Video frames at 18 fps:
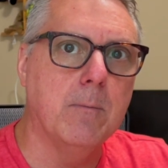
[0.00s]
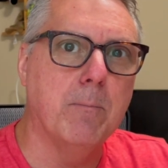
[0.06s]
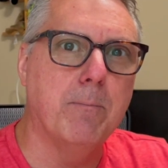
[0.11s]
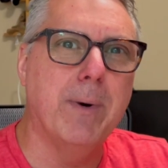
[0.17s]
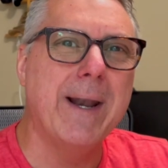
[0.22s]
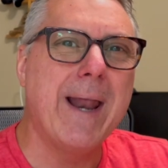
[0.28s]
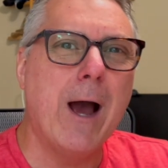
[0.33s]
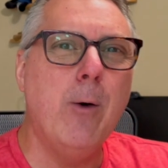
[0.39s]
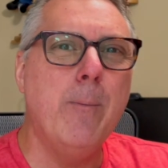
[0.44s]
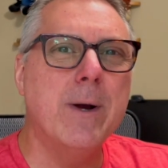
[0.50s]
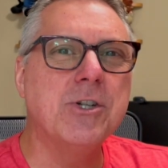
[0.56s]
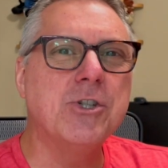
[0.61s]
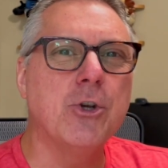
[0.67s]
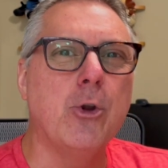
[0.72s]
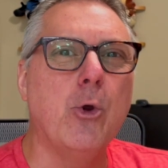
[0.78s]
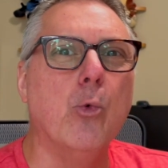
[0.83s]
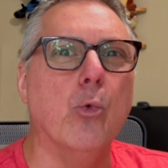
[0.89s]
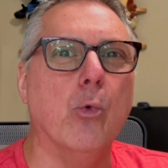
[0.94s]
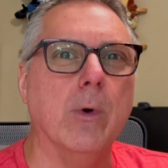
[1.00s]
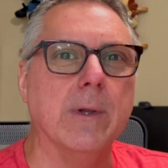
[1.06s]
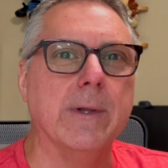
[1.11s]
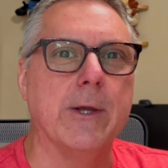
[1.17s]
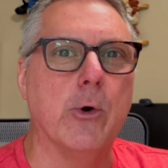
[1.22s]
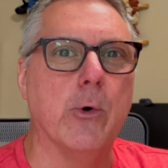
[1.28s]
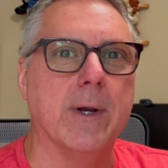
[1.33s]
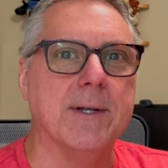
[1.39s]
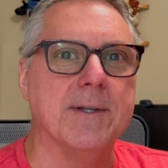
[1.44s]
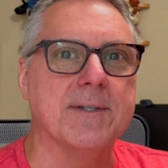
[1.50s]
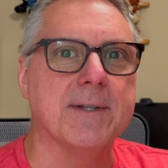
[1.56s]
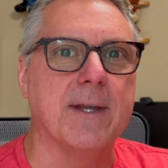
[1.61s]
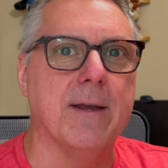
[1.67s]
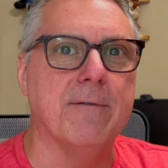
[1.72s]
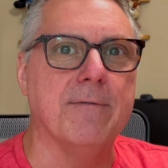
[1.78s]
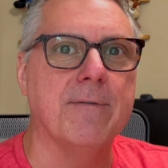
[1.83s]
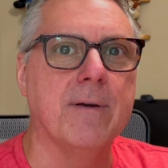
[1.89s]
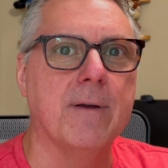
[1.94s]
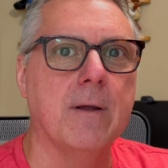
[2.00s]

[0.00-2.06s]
But how much are you really going to save?